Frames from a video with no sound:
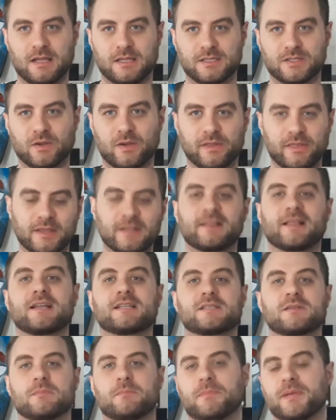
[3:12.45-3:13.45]
And so I think
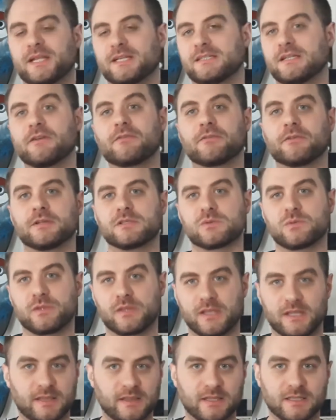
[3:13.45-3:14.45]
that's a big difference
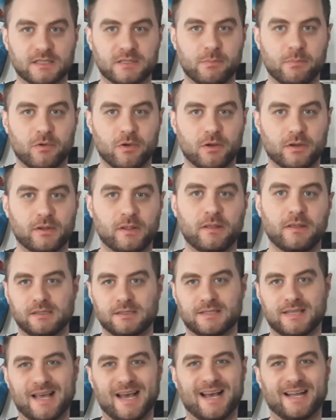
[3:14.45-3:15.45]
within this book,
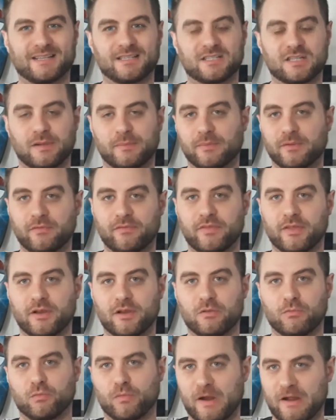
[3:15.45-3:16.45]
is that some of
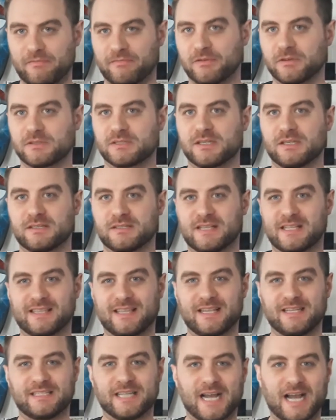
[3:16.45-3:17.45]
the references that
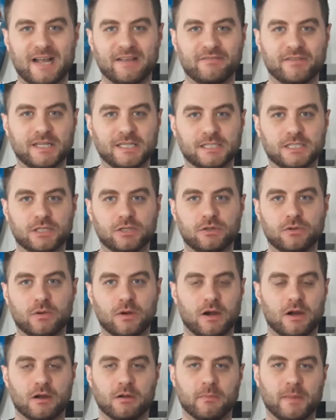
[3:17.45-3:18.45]
they dive into
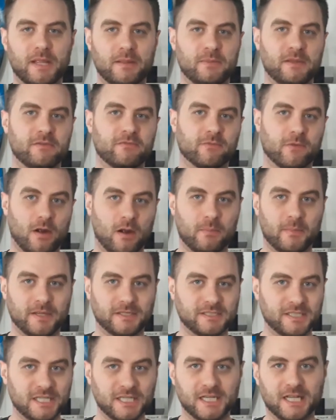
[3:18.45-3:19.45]
are maybe from a
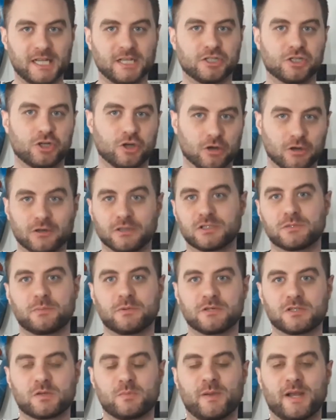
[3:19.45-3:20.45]
teenage girl's
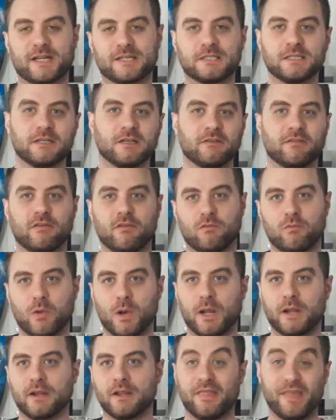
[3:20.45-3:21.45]
perspective of
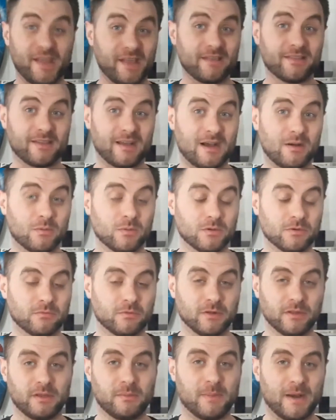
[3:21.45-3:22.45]
what they thought were
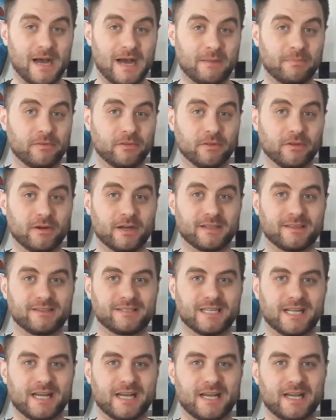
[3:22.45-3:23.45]
really popular at the
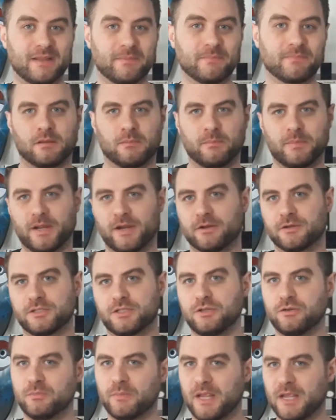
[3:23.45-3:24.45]
time, compared
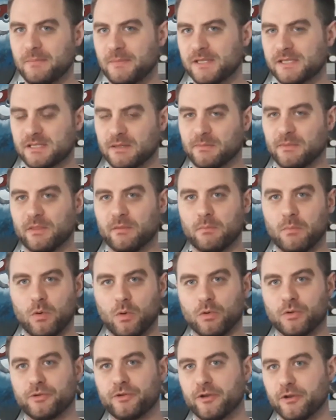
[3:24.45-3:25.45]
to maybe some of the
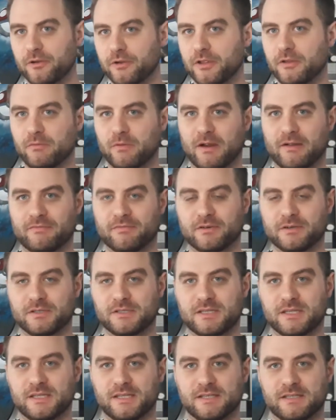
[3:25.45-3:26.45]
more nerdy
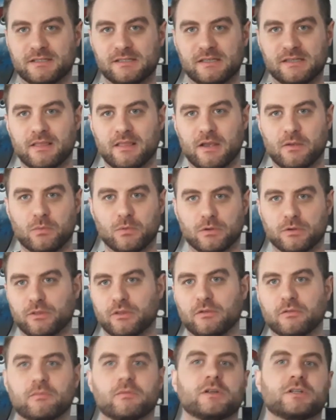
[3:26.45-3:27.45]
references that were in
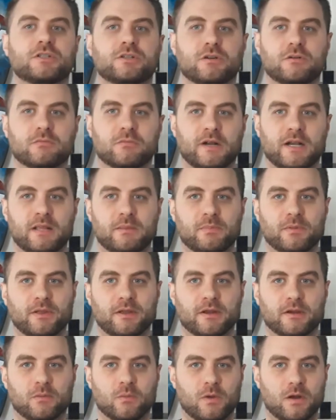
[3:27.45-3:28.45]
the original Ready
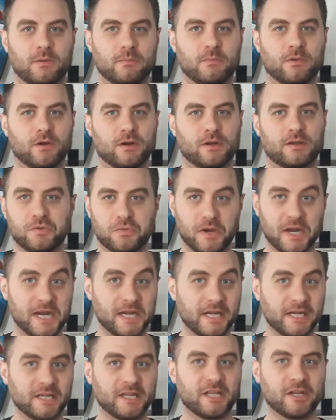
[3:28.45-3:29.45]
Player 1 book.
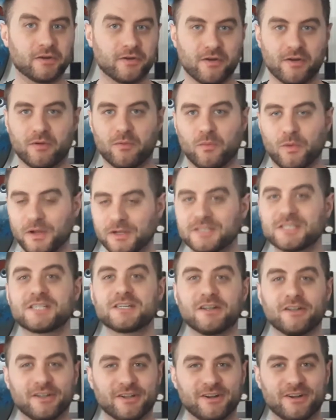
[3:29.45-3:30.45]
Granted, Kira was
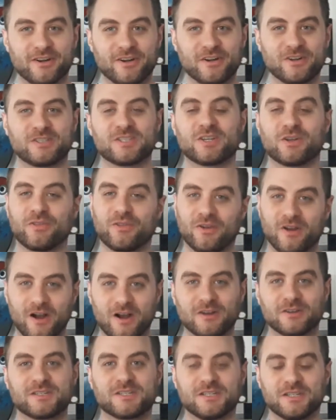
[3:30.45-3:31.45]
still a nerd, so there
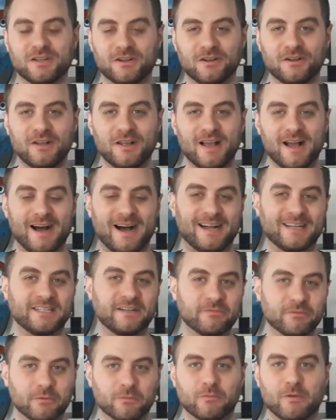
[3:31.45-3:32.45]
are still
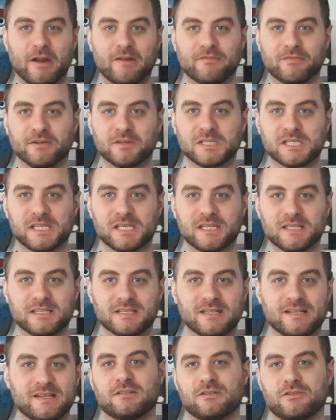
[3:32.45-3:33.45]
different
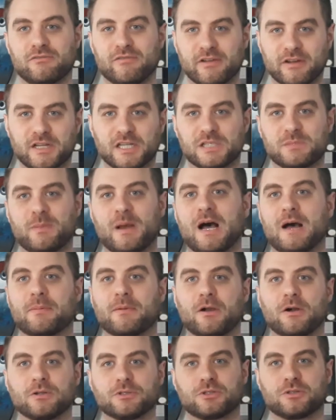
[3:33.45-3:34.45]
references to various pop
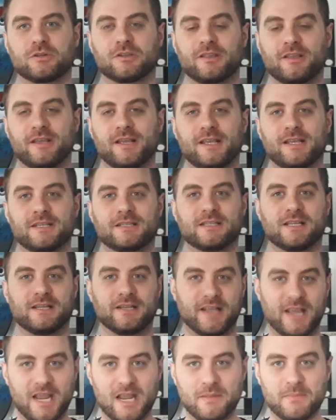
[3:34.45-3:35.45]
culture things
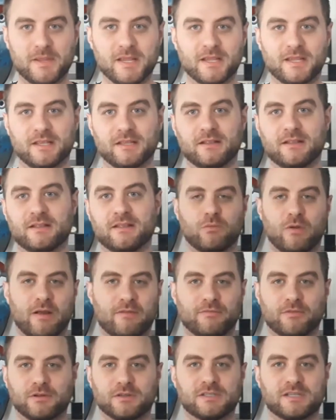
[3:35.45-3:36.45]
and gaming
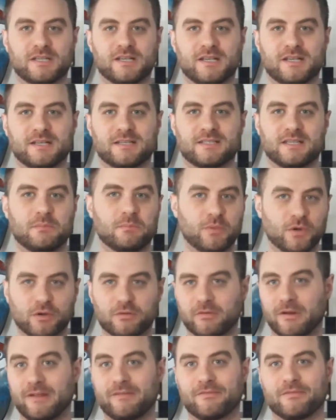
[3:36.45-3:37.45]
references and
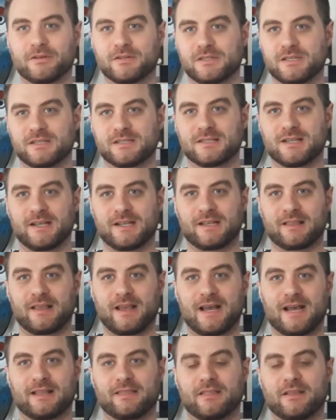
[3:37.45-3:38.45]
book references like
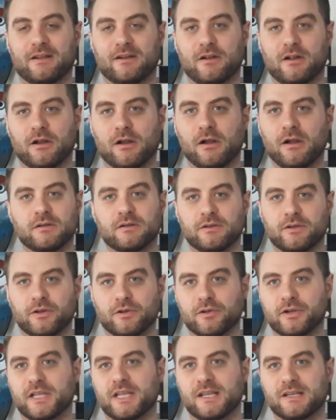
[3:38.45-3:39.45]
that that are
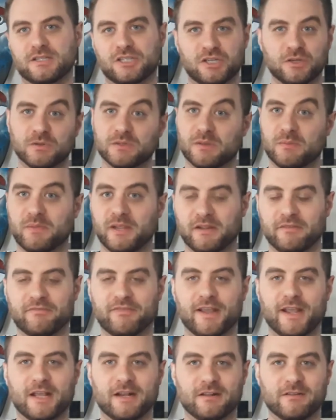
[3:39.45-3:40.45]
nerdy, as she was a big
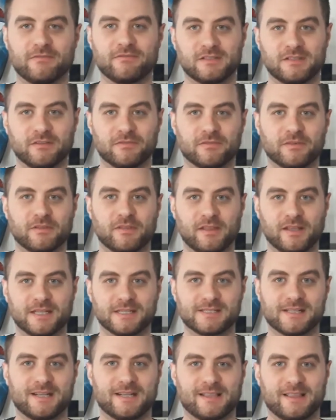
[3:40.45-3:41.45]
fan of different
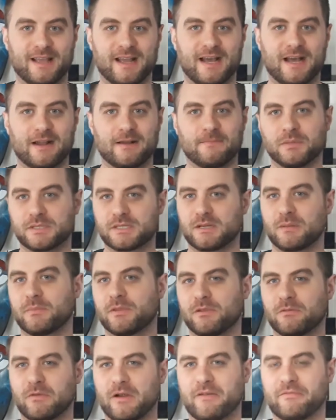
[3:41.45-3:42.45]
things like that. But some of
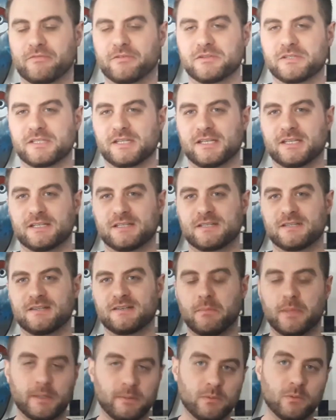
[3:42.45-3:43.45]
the references
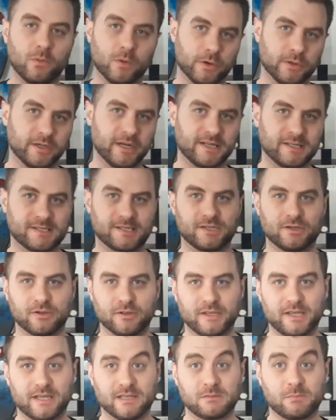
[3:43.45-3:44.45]
maybe weren't
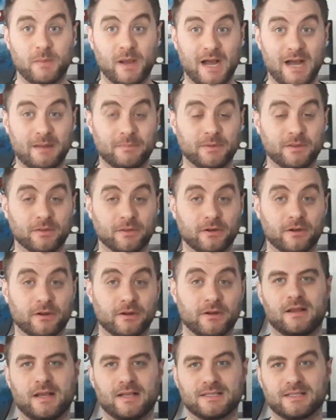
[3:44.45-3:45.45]
necessarily as
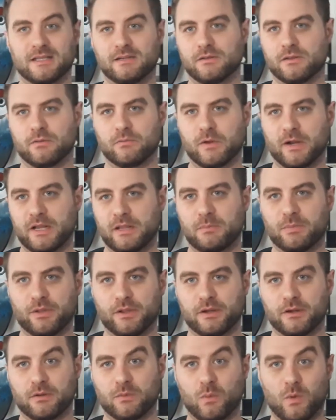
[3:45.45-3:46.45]
popular as in the Ready
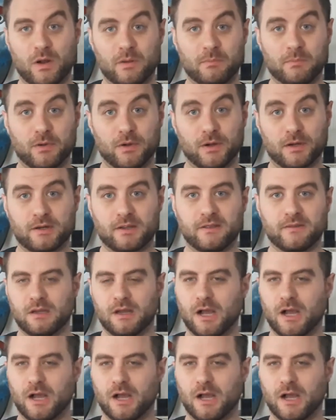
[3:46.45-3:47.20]
Player 1 book.